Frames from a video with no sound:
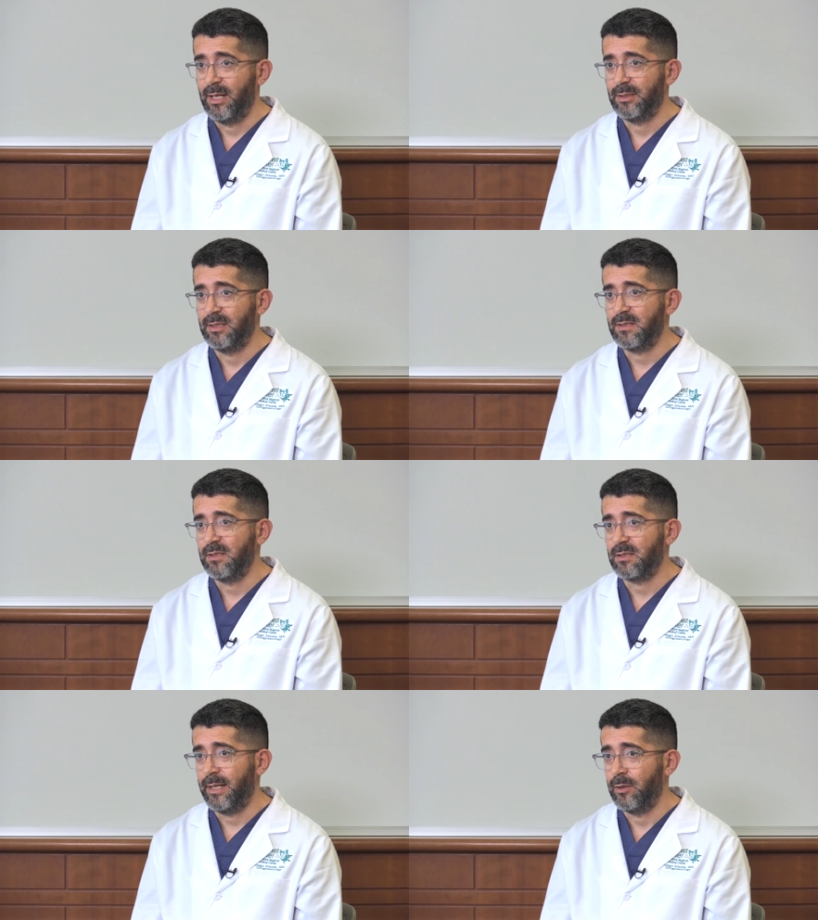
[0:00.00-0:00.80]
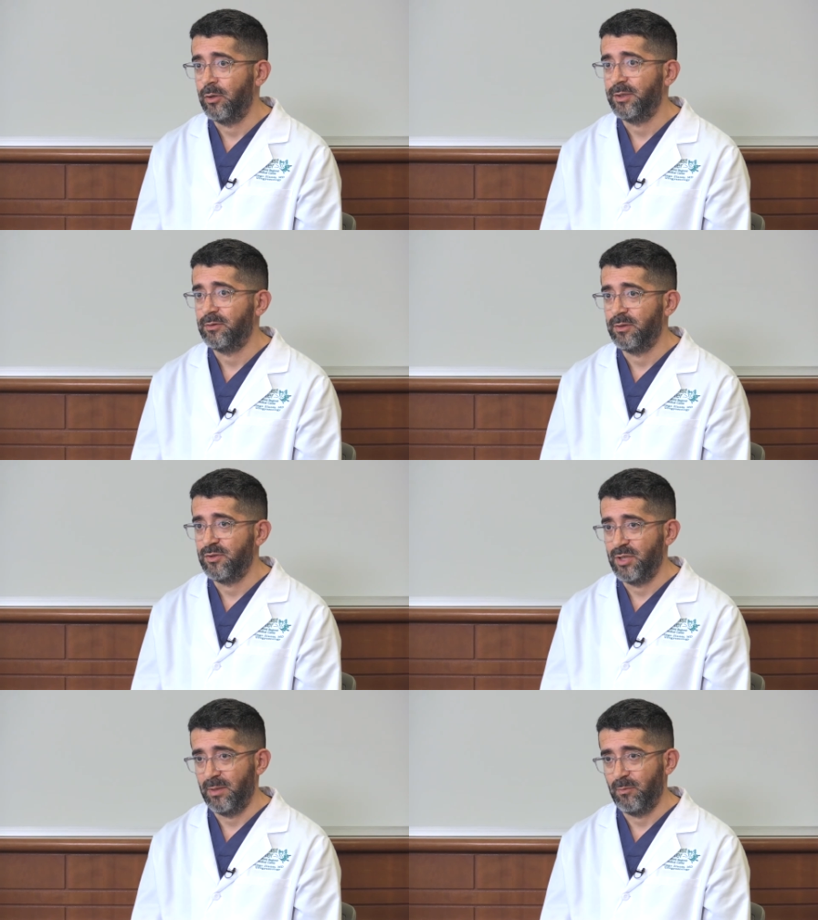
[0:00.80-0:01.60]
This is like going to the
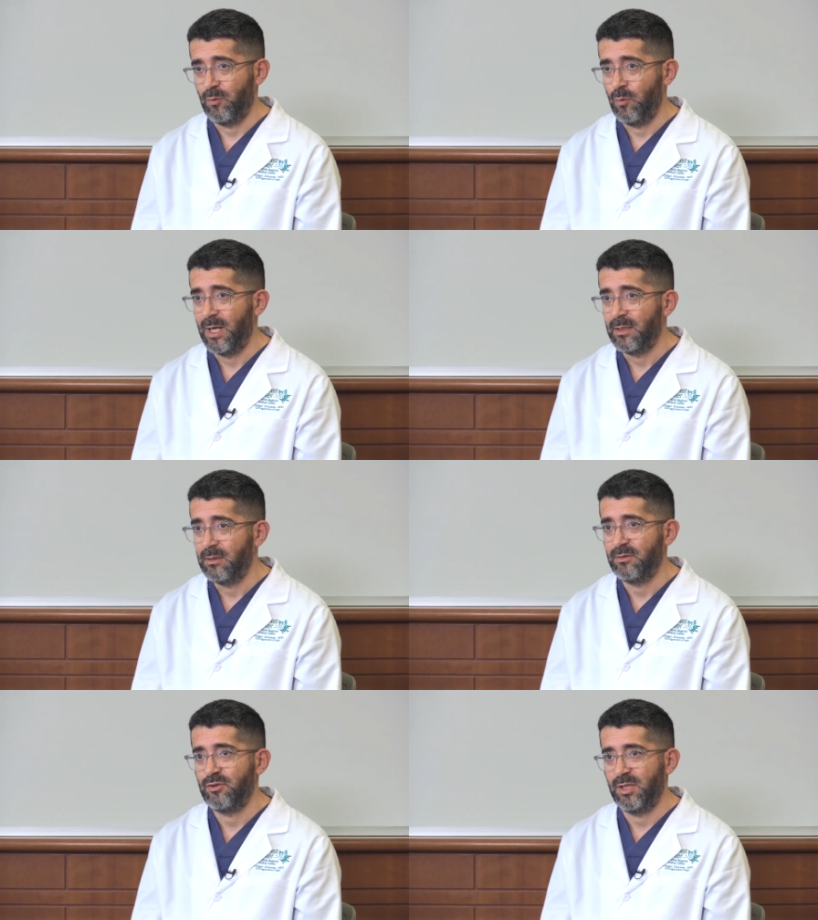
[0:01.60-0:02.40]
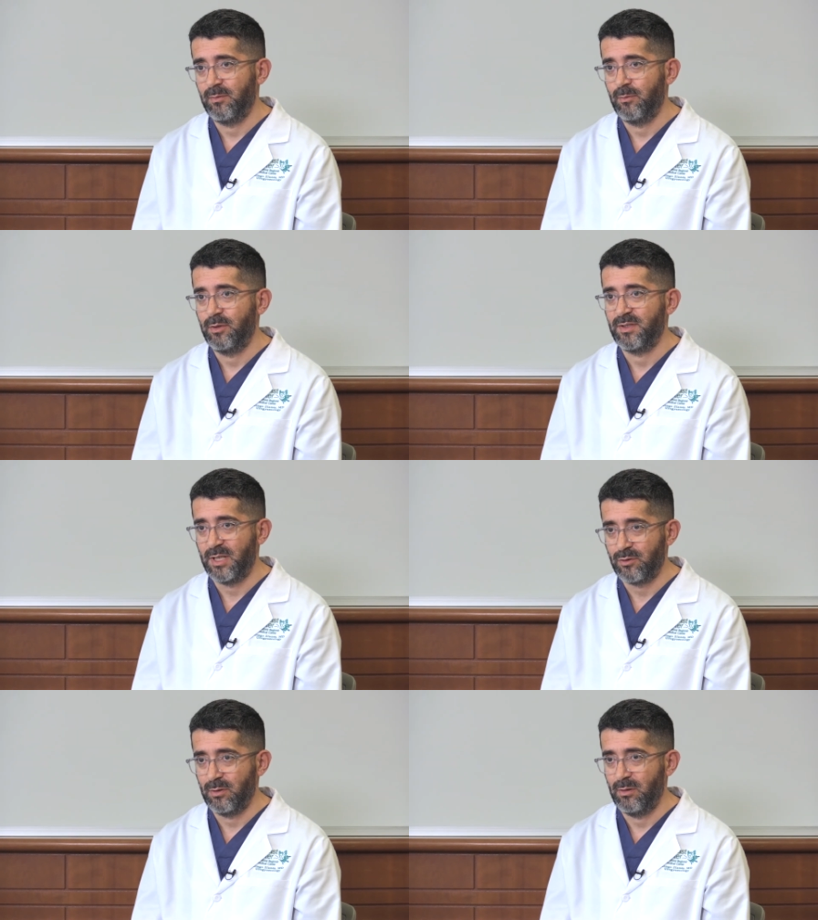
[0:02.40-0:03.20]
gym. One gym
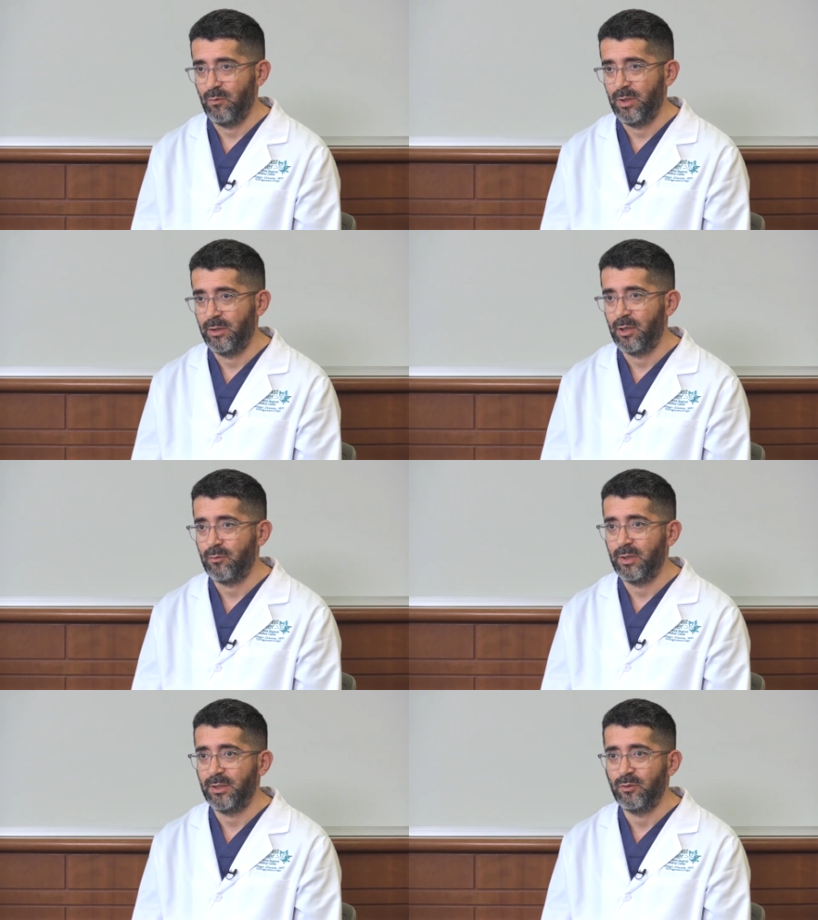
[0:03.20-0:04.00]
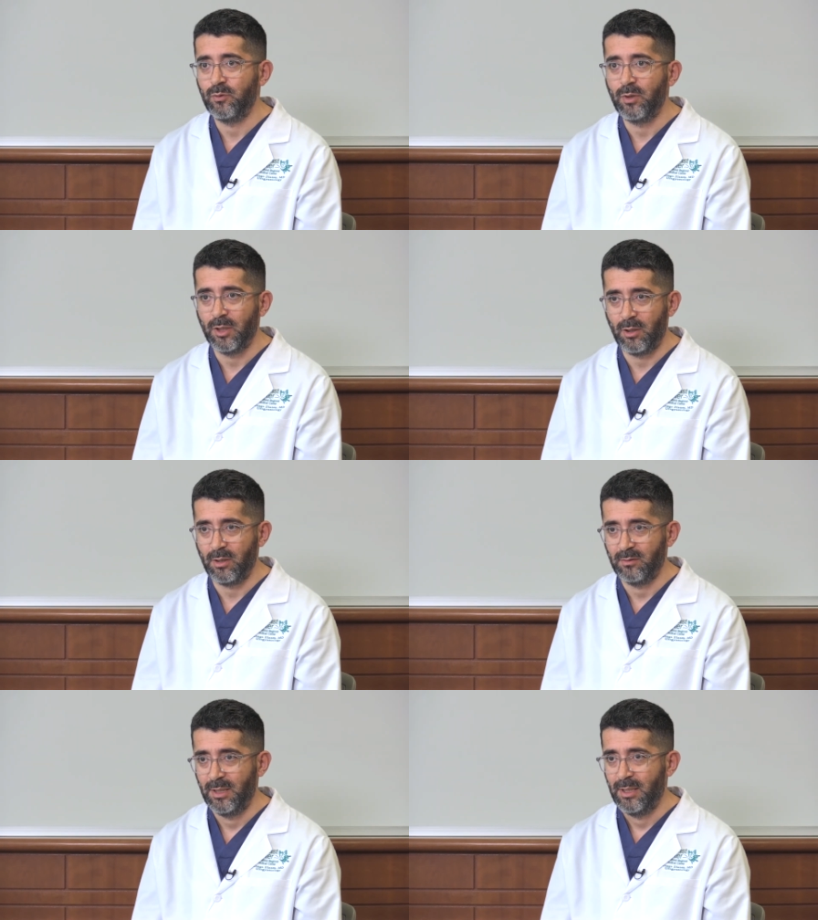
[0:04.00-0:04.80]
session will not really do a
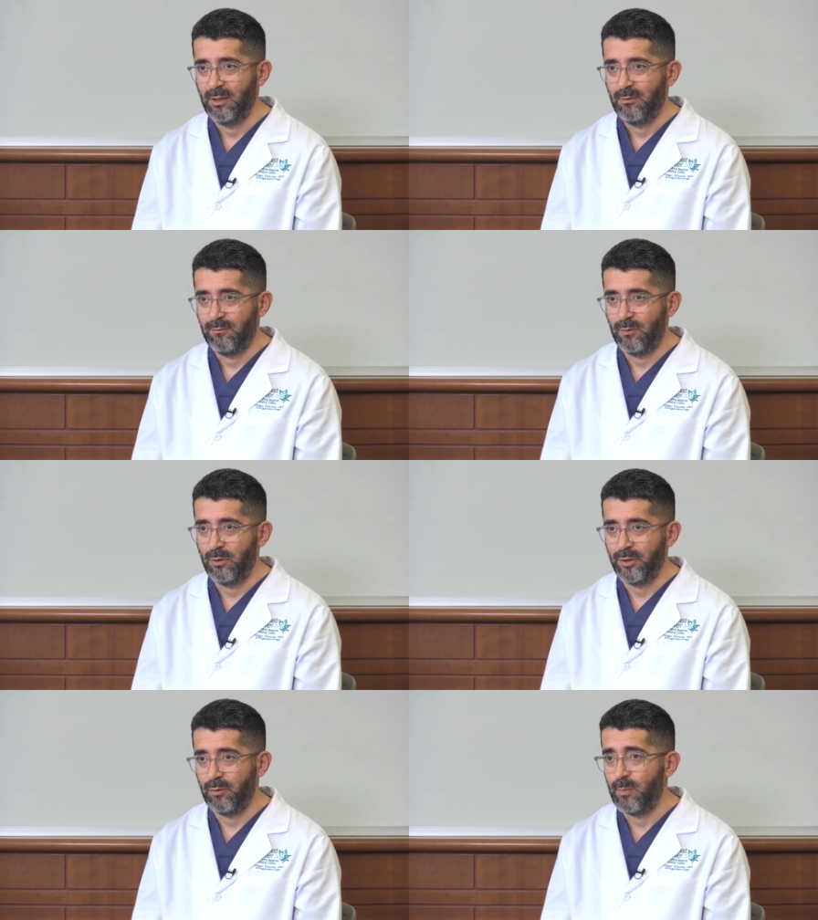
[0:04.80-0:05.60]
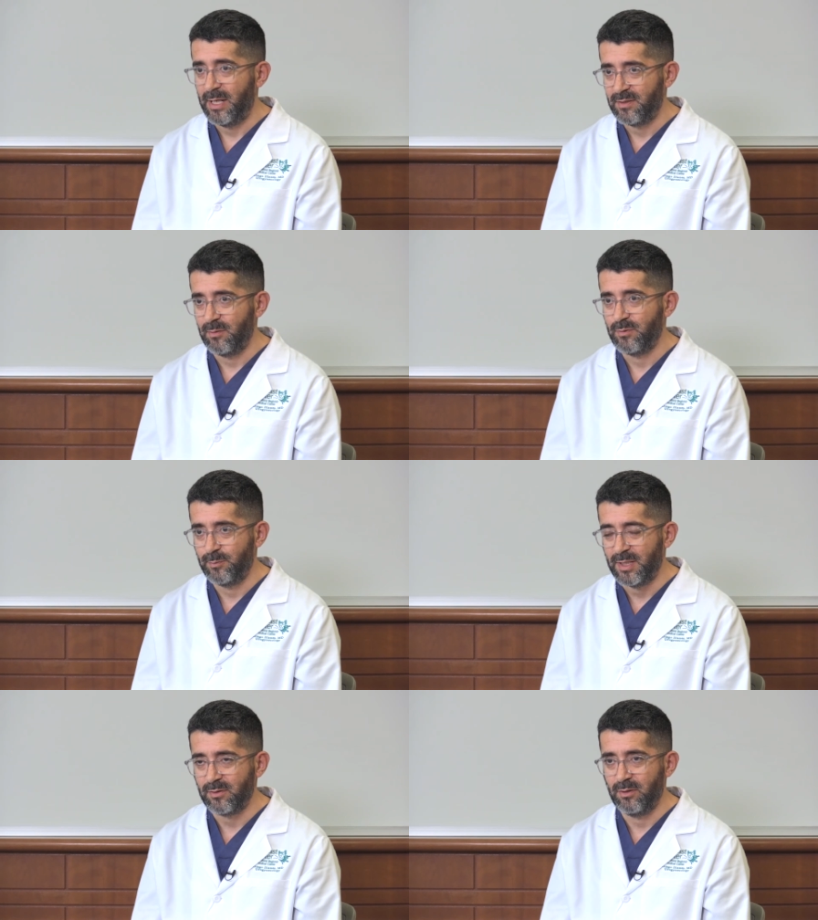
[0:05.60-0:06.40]
lot for your biceps
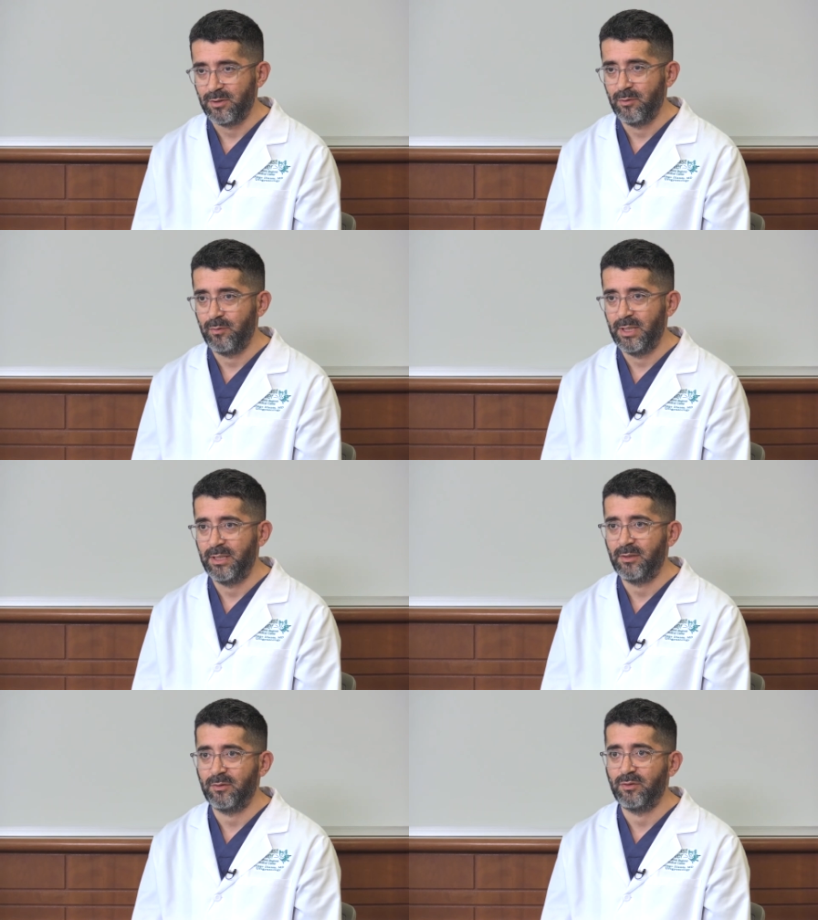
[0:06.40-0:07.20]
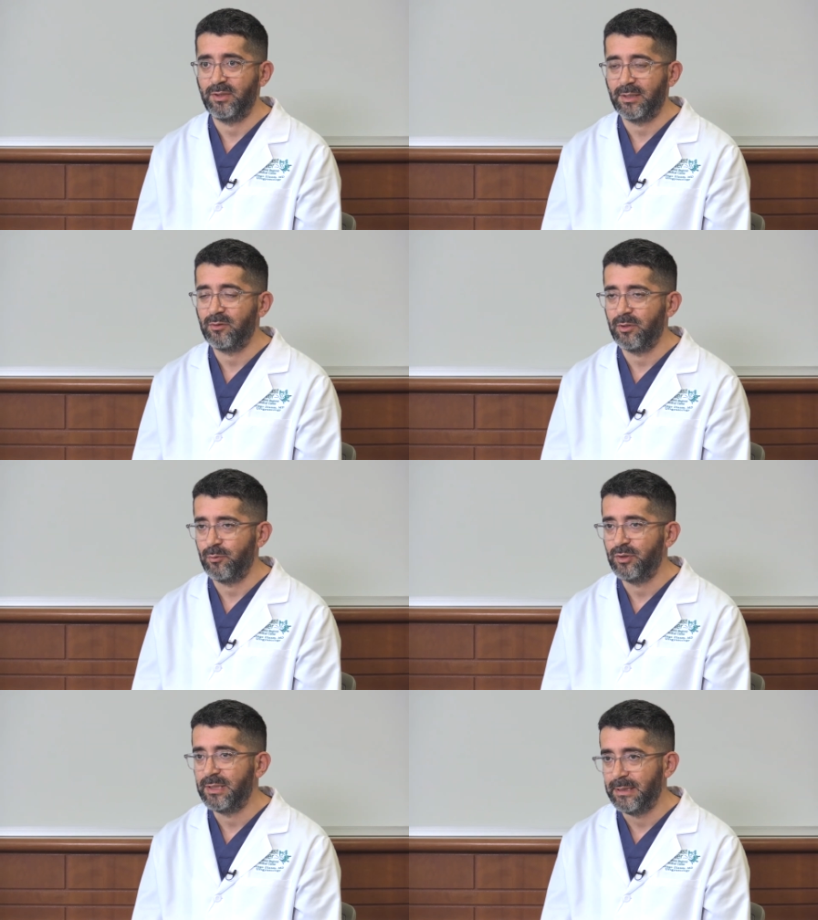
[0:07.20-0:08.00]
muscles. You really need to stick to a
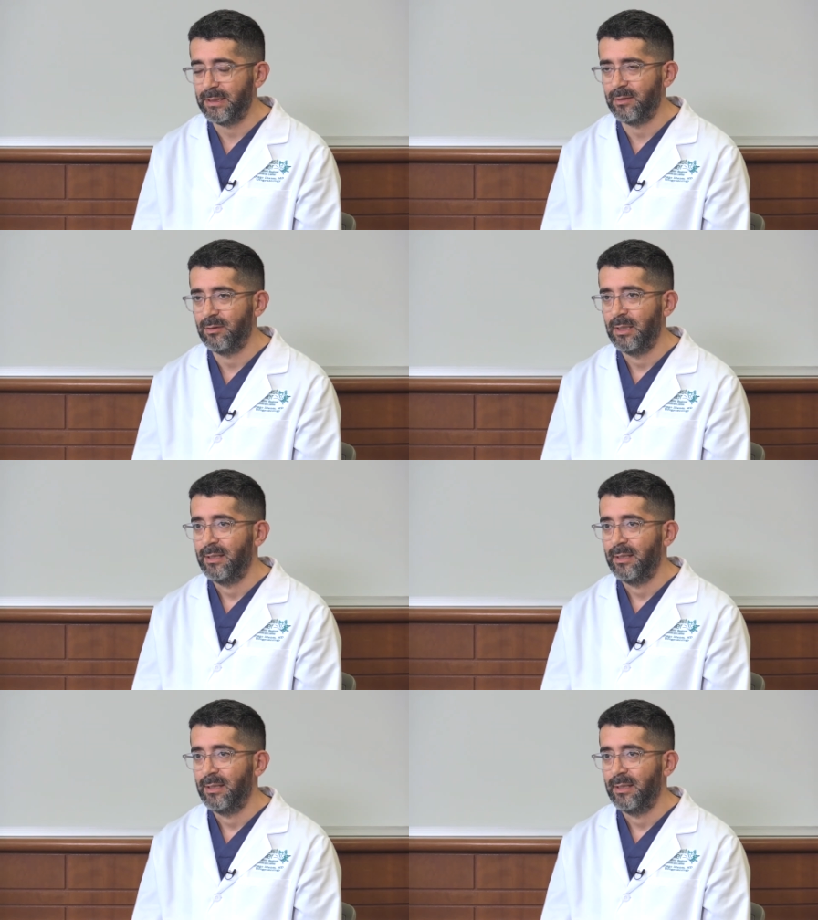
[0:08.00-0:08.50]
routine